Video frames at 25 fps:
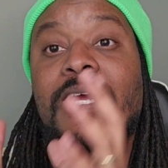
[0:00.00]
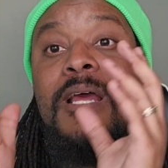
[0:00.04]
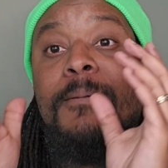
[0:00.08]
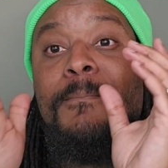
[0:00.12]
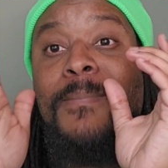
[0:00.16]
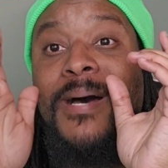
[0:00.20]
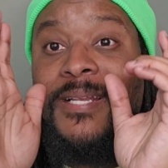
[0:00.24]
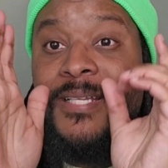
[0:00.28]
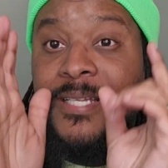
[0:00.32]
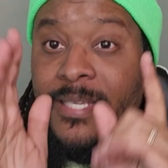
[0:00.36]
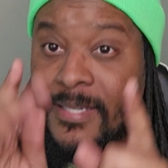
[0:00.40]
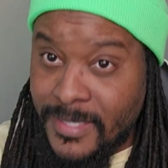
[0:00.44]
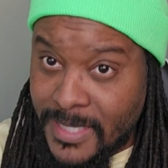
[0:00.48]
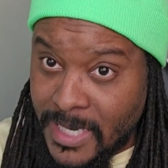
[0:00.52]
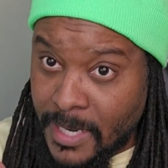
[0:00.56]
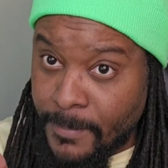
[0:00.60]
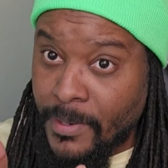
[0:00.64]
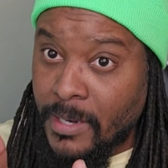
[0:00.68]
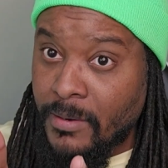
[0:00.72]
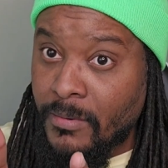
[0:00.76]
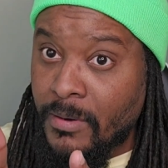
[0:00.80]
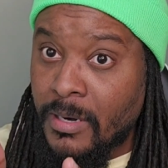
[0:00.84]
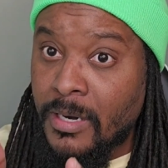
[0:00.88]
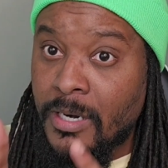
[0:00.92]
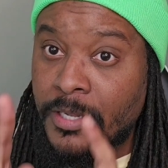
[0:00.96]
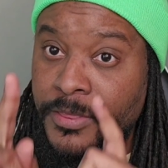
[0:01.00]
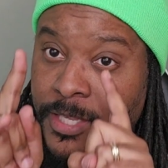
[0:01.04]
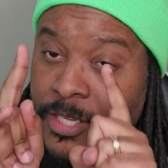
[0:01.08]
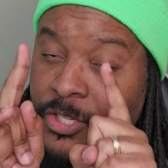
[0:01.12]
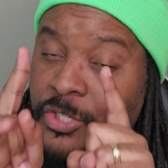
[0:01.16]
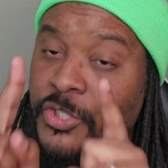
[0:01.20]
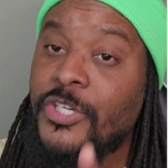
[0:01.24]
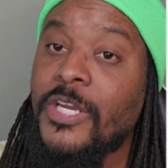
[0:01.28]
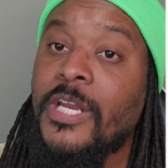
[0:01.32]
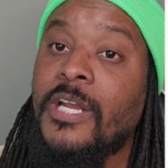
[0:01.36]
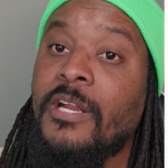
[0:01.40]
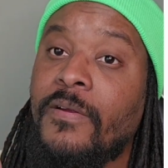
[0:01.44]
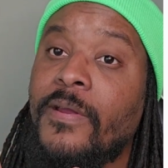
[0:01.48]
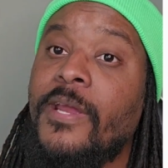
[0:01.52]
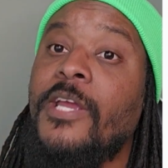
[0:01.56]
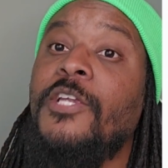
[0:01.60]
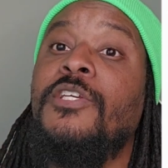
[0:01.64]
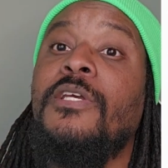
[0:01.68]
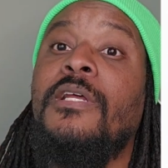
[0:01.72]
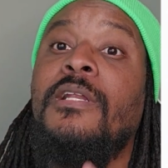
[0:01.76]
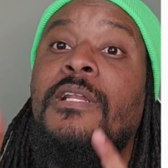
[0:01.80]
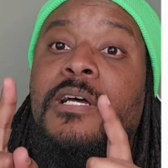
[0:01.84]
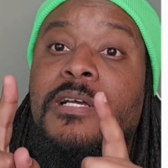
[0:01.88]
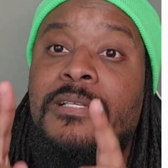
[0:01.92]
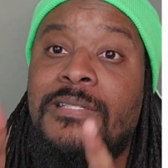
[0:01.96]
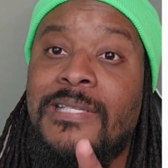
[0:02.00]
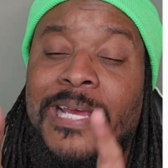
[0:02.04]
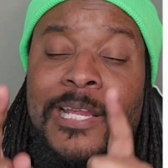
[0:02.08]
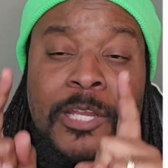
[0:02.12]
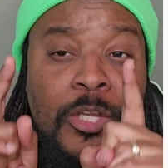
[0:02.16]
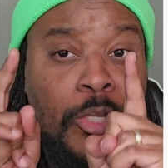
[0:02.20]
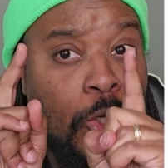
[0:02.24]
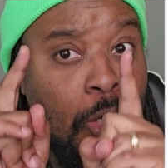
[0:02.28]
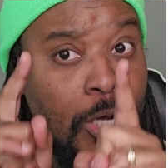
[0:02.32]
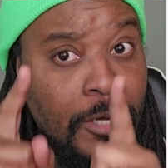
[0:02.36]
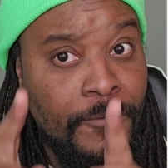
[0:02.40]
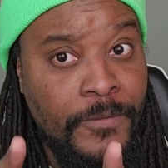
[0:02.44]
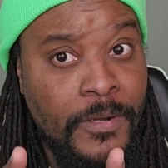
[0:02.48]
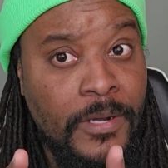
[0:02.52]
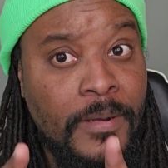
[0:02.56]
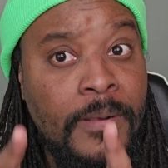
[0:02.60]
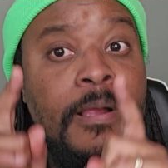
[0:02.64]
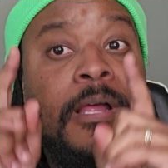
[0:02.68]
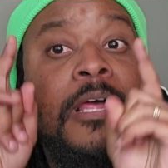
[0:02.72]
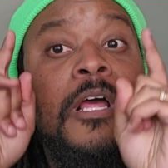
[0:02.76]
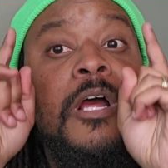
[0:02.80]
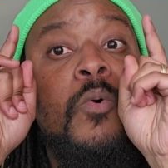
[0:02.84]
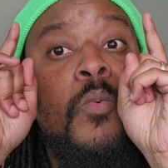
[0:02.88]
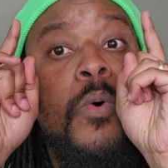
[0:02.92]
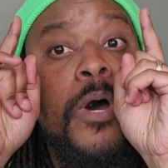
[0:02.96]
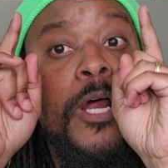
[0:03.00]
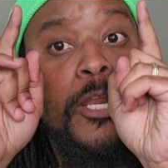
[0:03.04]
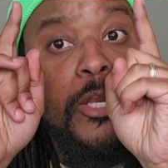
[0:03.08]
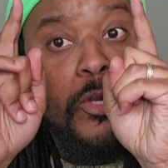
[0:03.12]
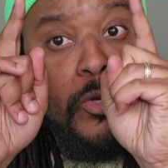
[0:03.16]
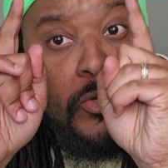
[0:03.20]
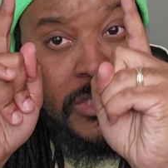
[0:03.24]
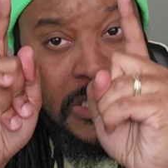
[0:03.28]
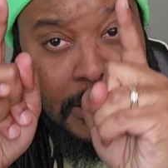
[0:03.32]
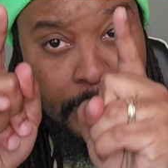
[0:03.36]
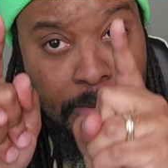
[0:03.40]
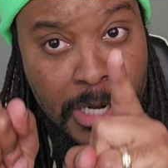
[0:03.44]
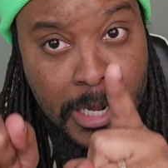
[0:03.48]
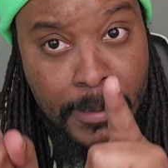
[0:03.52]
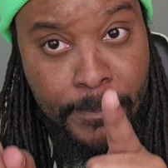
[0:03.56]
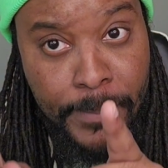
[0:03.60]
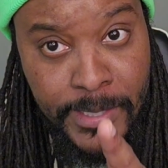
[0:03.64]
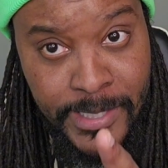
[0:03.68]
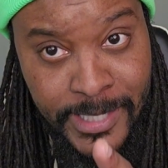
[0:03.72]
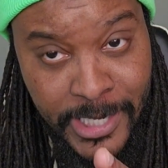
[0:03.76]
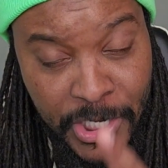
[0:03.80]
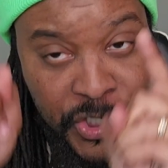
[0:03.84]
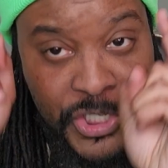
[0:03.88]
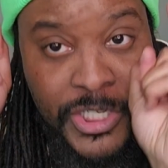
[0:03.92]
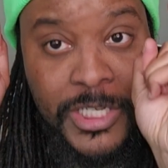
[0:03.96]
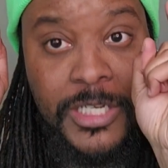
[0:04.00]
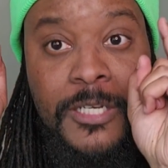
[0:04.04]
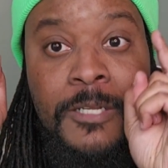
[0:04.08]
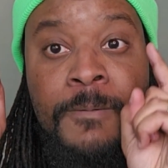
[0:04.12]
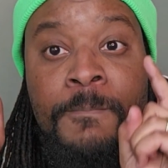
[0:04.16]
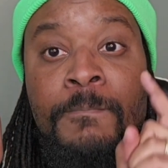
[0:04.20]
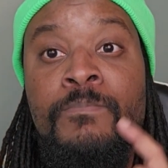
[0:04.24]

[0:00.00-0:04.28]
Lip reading: But this time around, this generation, looks like Lenovo want to do some competition.